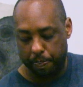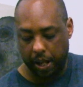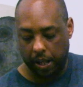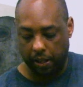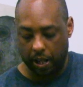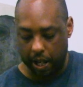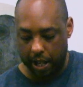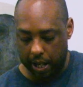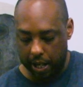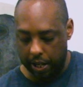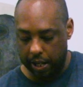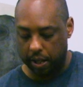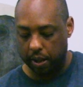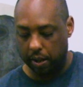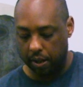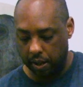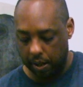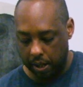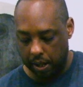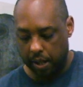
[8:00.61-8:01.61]
my line,
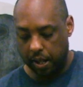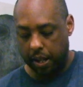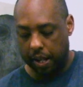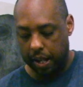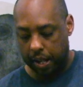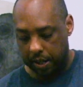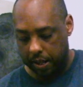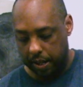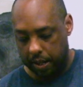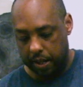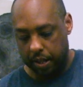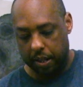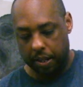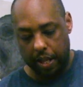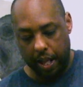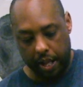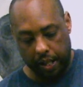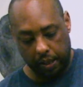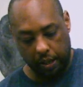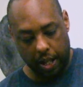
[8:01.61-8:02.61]
and
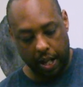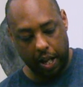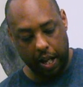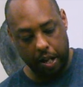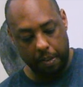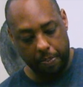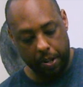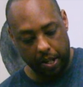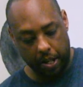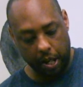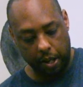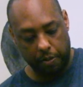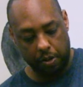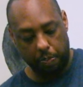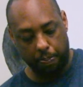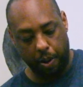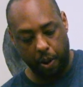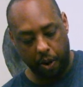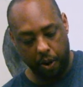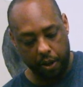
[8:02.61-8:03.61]
that line becomes
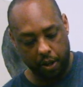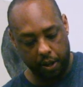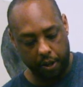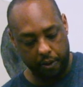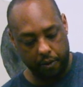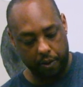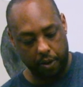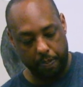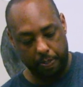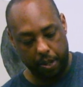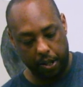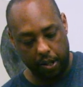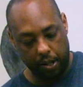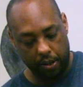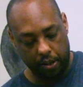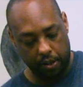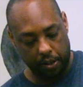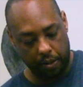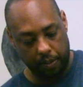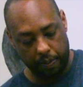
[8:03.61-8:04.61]
part of the
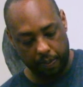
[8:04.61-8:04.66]
piece.